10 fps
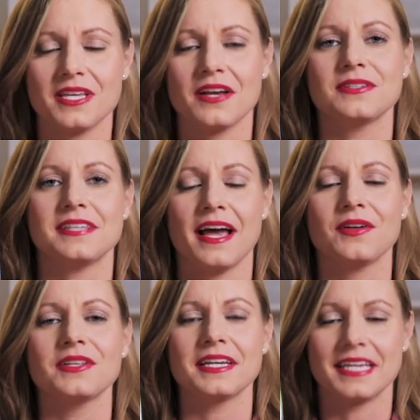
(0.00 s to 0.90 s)
single
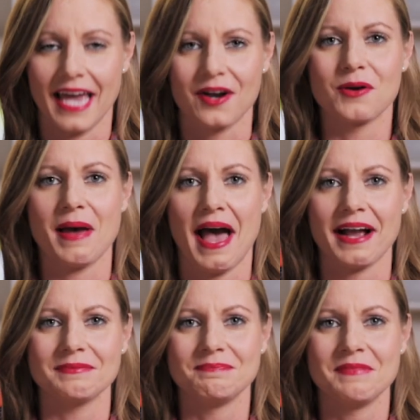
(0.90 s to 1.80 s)
titled Get Her Back.
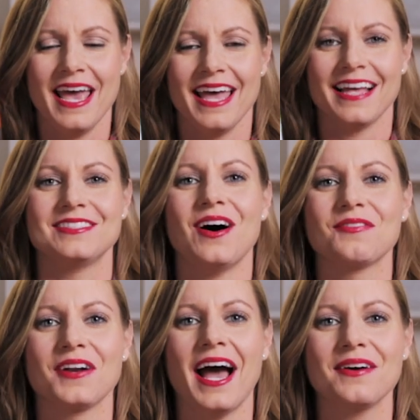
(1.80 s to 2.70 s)
That's all
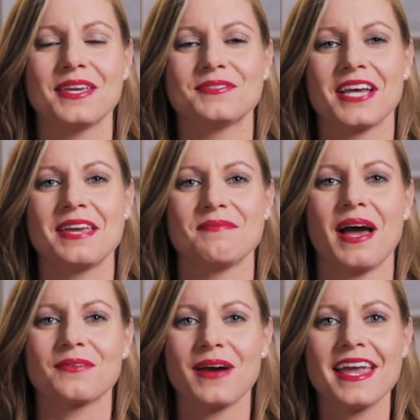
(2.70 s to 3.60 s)
for now. Keep checking
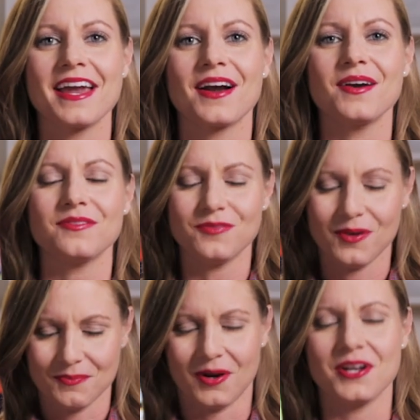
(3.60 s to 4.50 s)
back right here
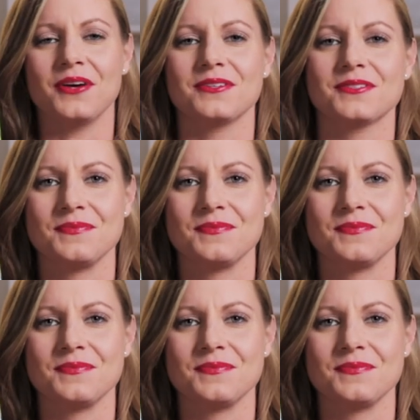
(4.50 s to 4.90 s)
for more news.